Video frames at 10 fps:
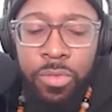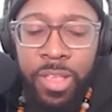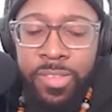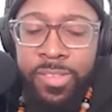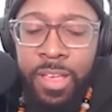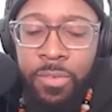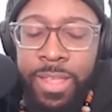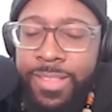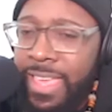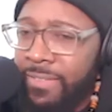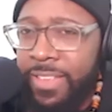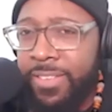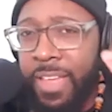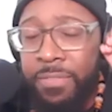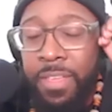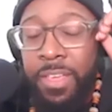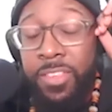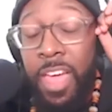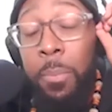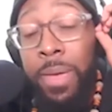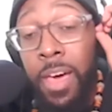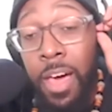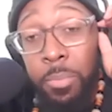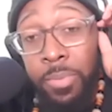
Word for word: necessarily TV stuff that is coming up.